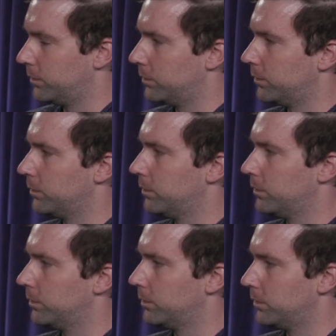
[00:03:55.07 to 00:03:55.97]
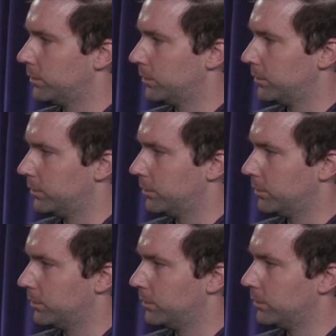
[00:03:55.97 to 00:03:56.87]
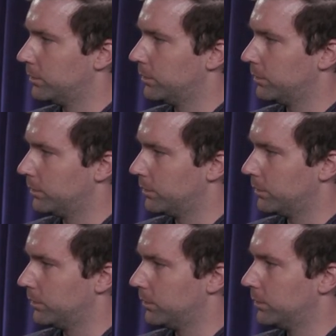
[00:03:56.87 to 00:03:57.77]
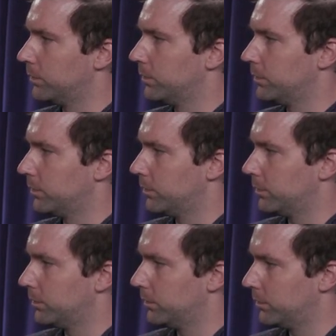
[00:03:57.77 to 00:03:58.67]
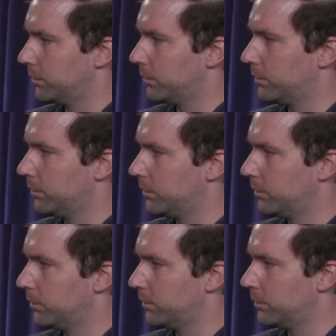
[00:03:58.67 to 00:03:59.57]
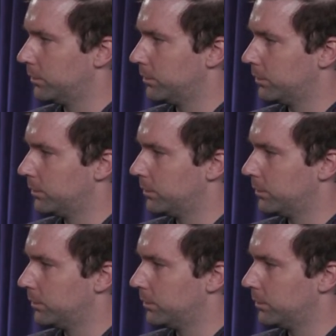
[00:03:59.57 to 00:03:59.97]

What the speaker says: No words are spoken by the person on screen.